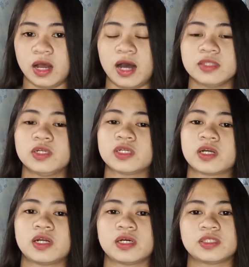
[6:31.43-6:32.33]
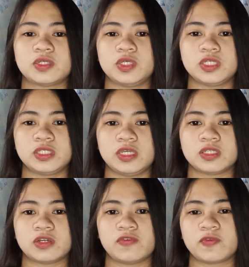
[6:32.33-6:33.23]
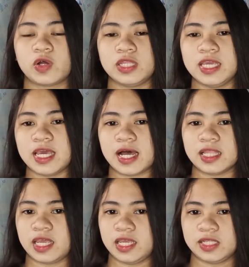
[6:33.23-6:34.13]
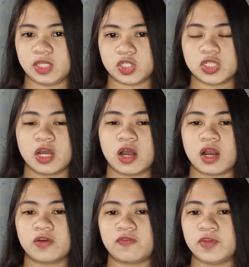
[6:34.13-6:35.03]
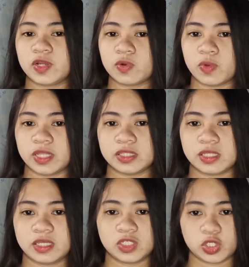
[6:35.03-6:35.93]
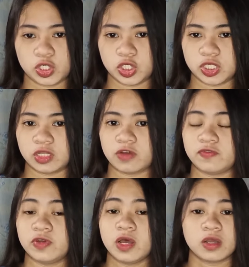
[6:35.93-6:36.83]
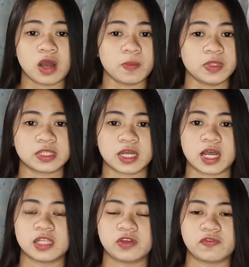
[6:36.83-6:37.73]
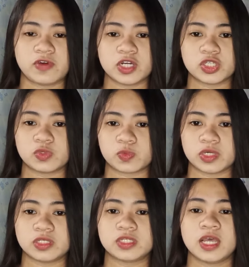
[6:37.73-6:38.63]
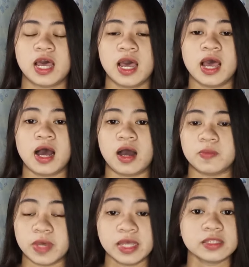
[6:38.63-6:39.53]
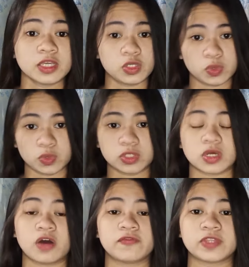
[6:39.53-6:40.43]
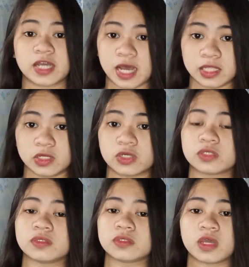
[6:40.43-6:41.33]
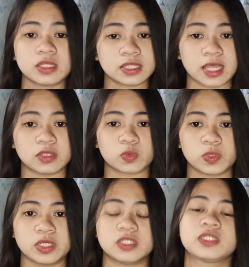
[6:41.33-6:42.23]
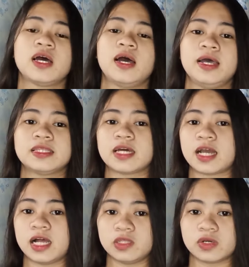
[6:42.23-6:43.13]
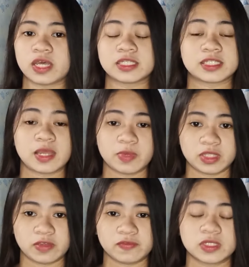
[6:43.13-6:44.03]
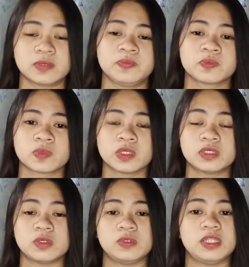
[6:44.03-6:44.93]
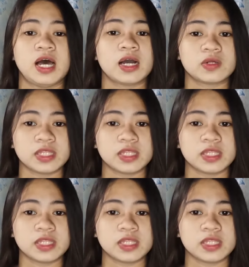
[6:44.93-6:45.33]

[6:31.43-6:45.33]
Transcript: Other characteristics of Koliyala English are frequent insertion of common Tagalog function words, and the use of Tagalog content words and Tagalog exclamatives. So the